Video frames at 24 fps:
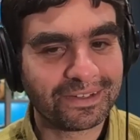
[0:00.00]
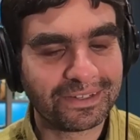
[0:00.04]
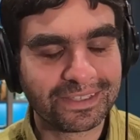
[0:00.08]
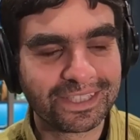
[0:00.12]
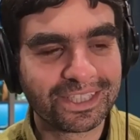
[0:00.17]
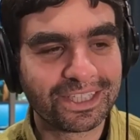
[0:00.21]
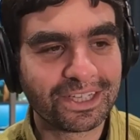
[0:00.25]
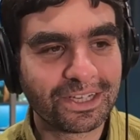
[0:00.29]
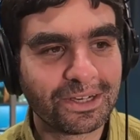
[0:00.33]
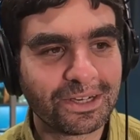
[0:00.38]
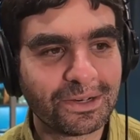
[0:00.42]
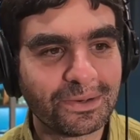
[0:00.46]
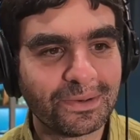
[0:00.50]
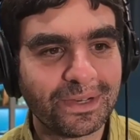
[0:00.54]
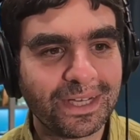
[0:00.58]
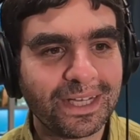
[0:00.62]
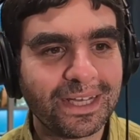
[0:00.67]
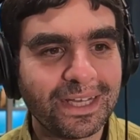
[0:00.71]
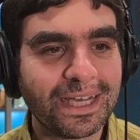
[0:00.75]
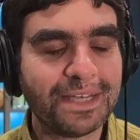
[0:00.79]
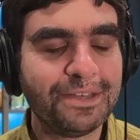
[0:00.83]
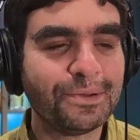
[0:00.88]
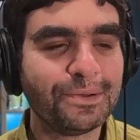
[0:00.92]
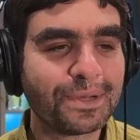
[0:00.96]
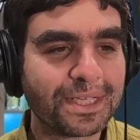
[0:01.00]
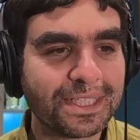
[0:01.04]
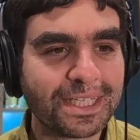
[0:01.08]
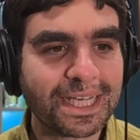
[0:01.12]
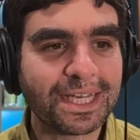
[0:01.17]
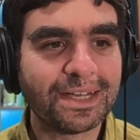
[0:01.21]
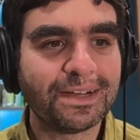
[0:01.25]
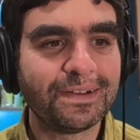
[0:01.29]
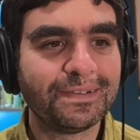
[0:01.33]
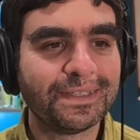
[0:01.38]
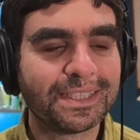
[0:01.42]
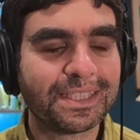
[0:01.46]
So, and you can
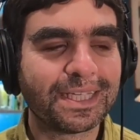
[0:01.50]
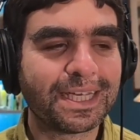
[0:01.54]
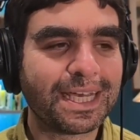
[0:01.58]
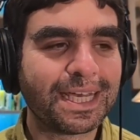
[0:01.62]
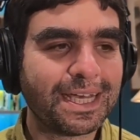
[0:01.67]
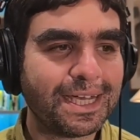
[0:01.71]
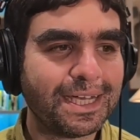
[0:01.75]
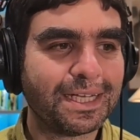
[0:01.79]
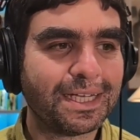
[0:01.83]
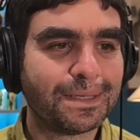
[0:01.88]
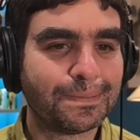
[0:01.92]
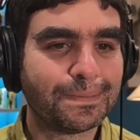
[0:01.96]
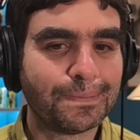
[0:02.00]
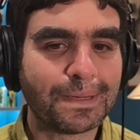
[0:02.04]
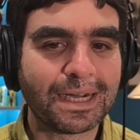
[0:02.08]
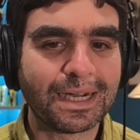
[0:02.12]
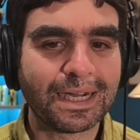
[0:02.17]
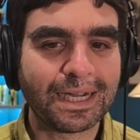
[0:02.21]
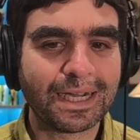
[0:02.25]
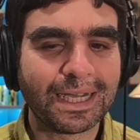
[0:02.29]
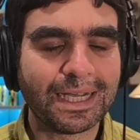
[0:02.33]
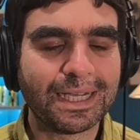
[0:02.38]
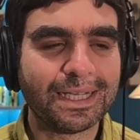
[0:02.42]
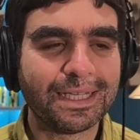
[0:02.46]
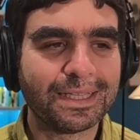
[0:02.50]
tell its age by,